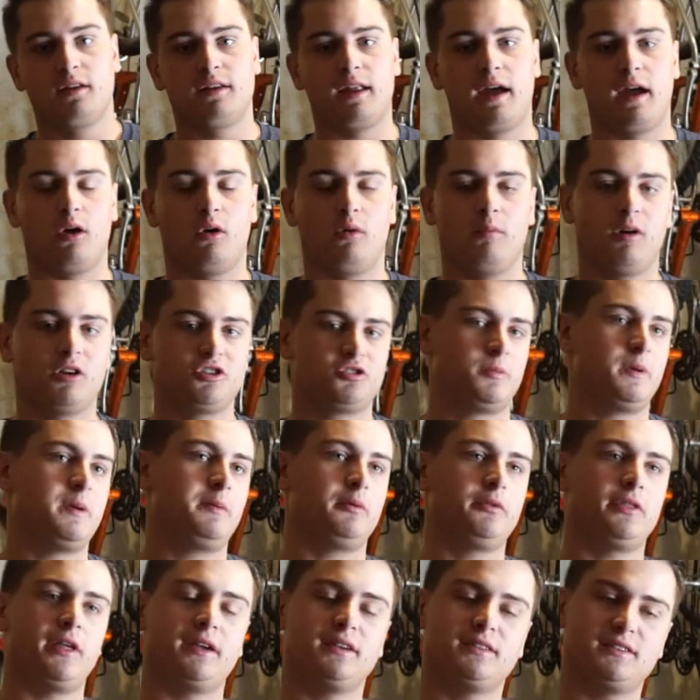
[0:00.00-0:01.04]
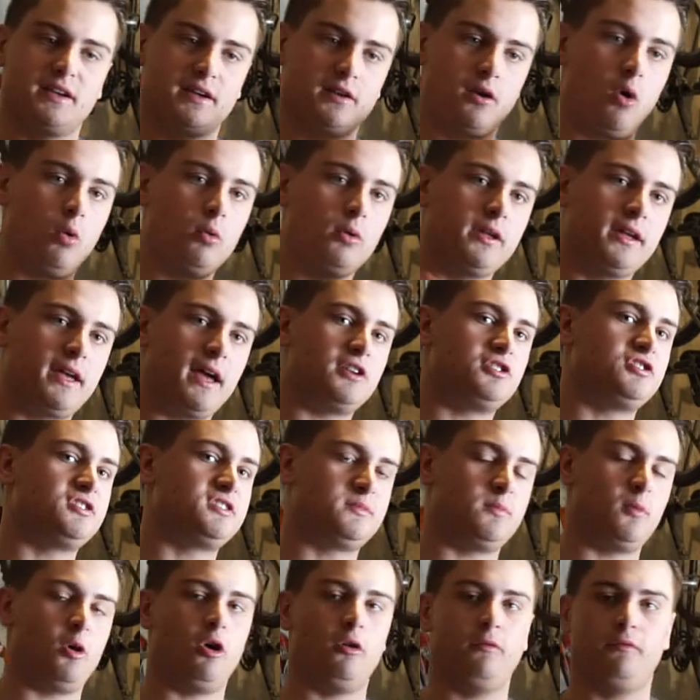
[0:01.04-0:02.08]
Now, a bunch of people think it only catches
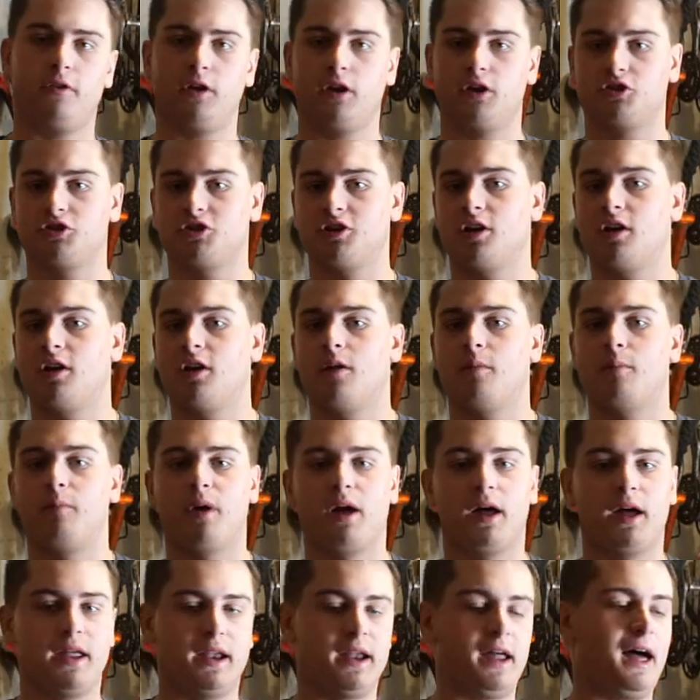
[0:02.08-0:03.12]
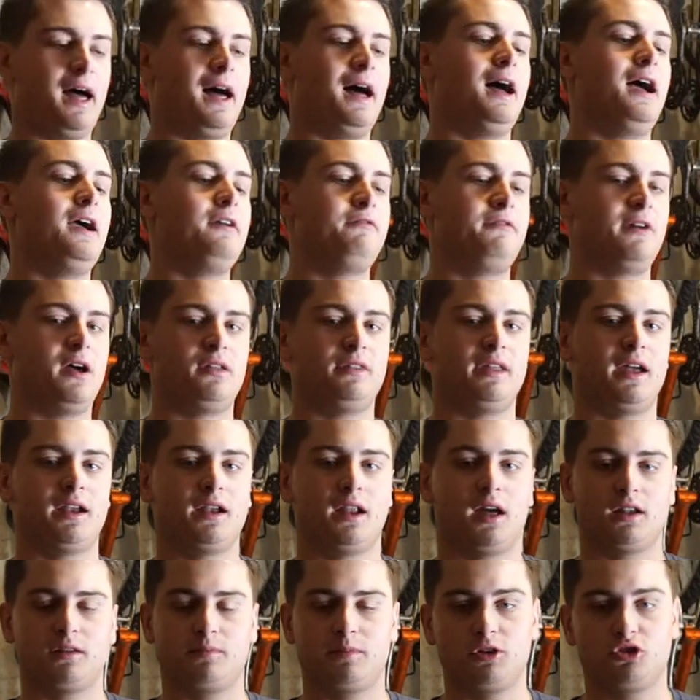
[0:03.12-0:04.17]
small fish, but I found that
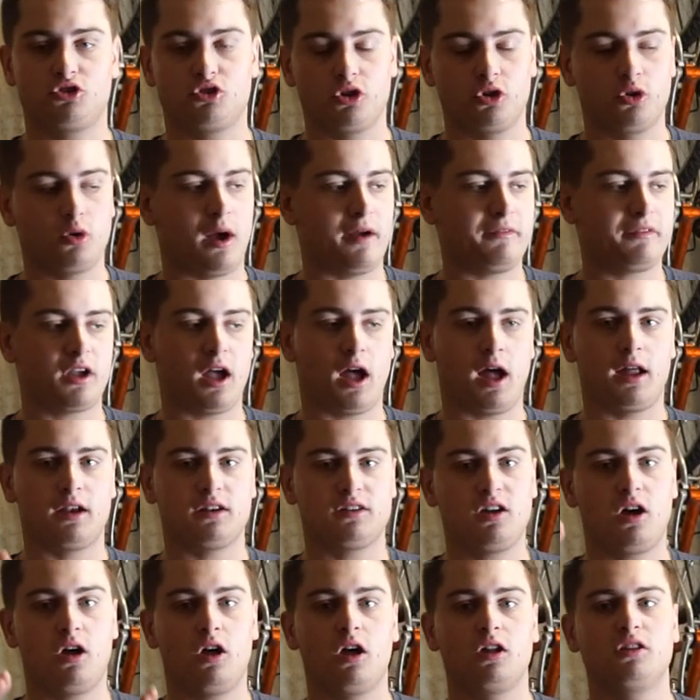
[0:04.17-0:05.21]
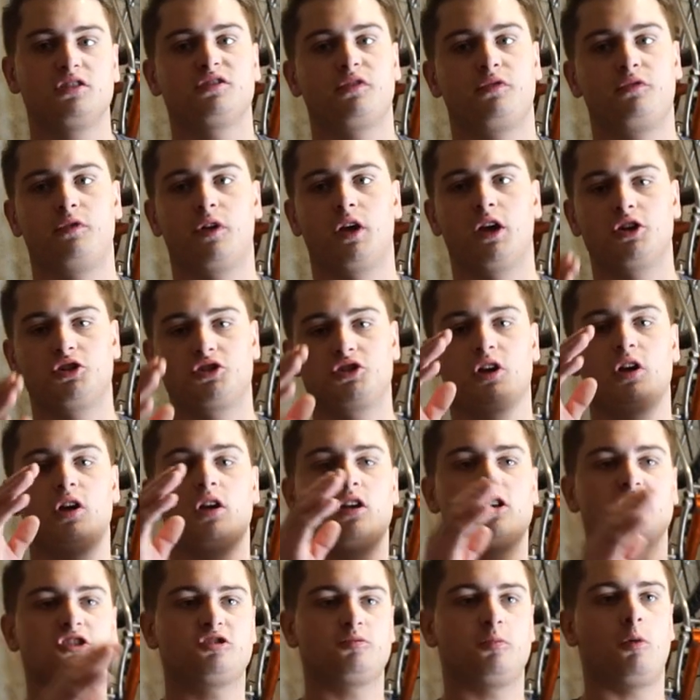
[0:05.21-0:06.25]
not to be true. I've caught tons of fish,
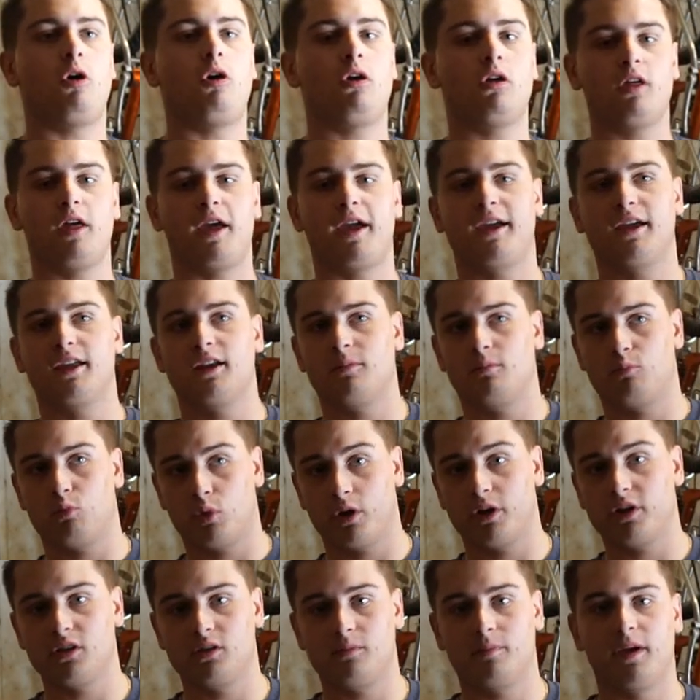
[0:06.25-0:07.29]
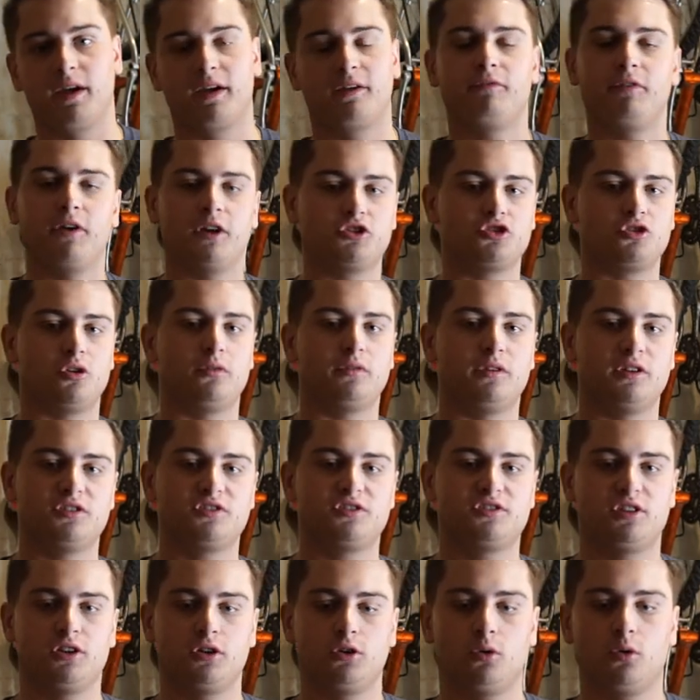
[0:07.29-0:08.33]
small and really big fish on
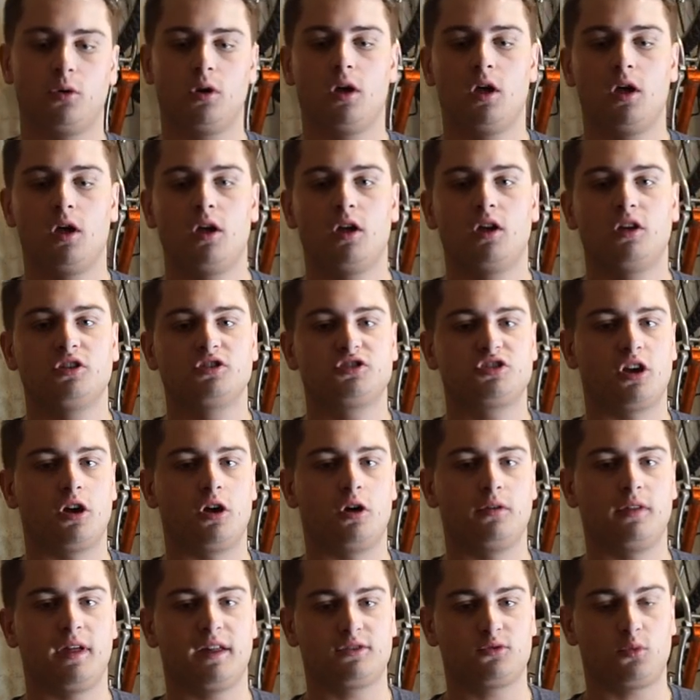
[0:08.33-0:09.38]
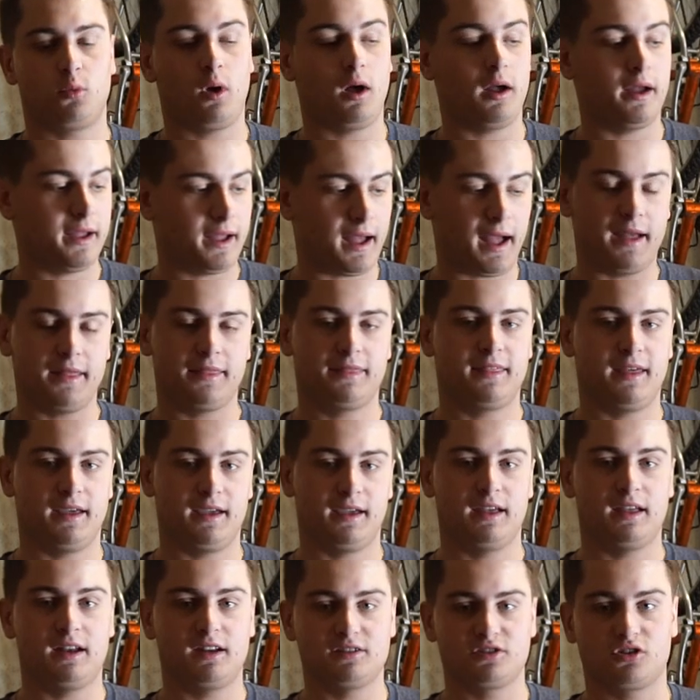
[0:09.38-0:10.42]
this too. So that's why I
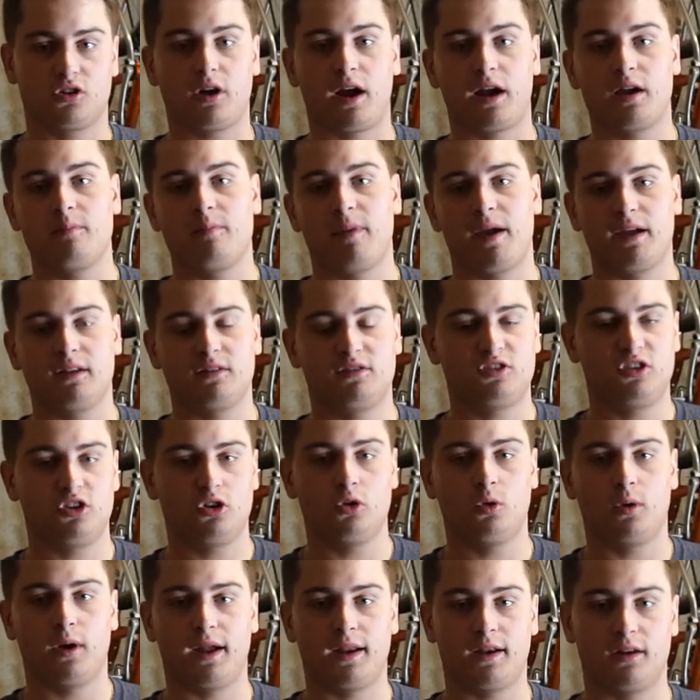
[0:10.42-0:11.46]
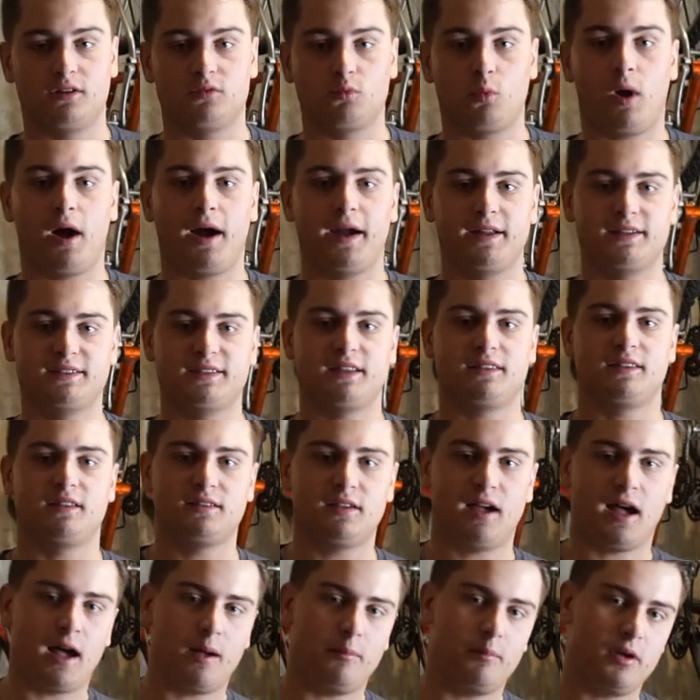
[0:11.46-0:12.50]
think it is a great bait too, and it's why it's at the
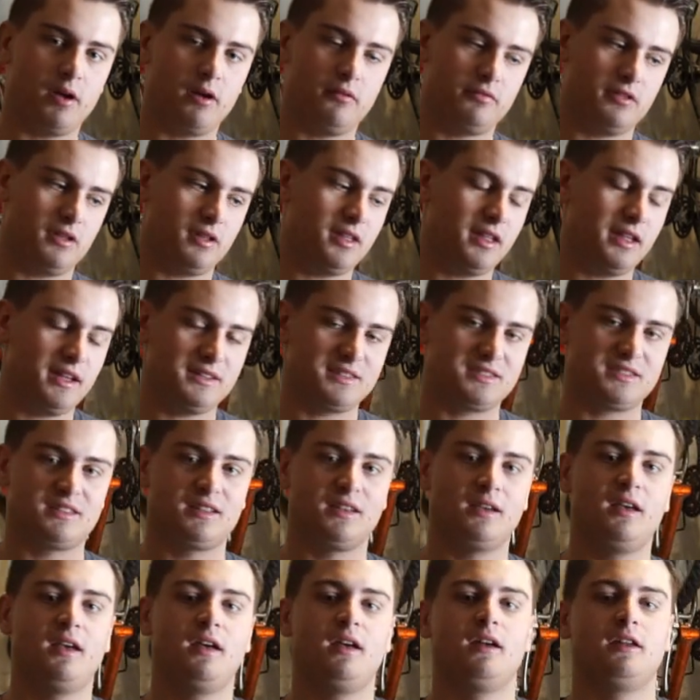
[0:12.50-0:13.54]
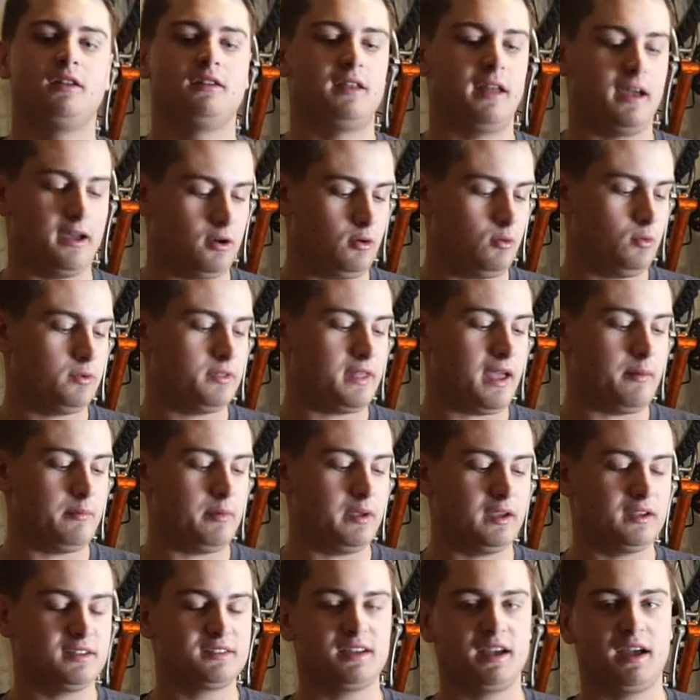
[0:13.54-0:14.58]
top of the list. Now, with that
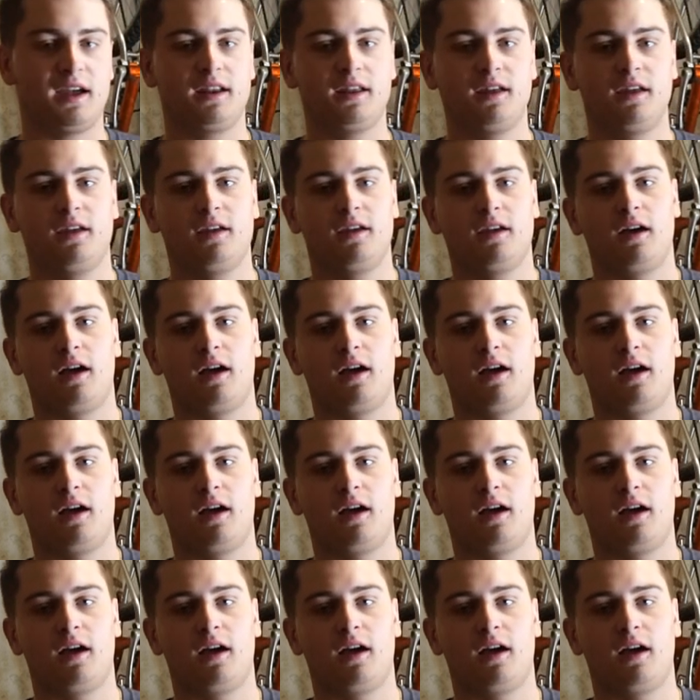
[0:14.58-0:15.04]
being said,